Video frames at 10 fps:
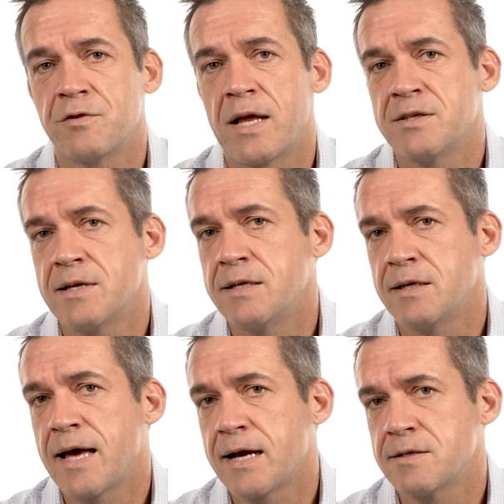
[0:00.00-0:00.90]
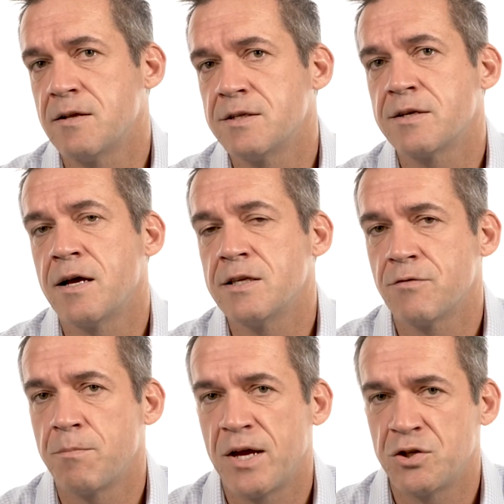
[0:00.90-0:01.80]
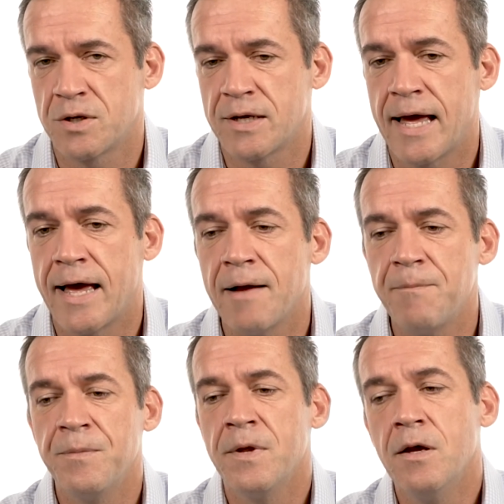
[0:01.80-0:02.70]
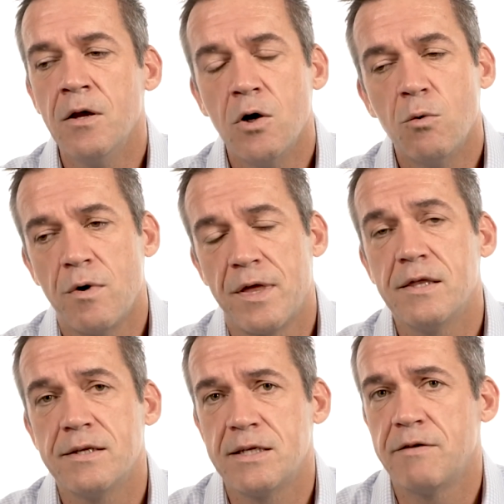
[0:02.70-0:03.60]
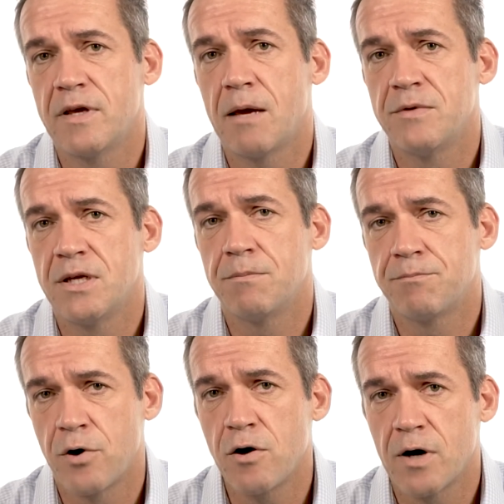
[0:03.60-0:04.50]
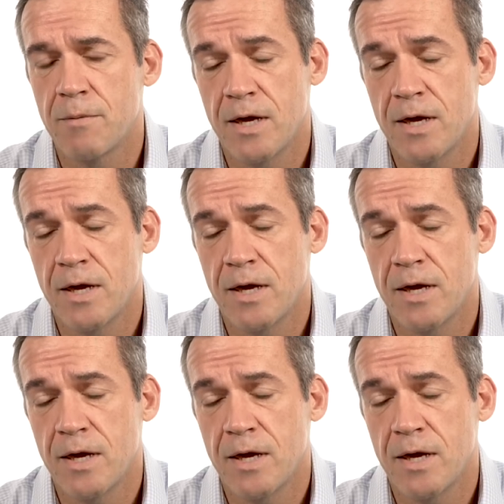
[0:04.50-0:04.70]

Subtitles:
translating excellent science for patient care. Within the CVMD program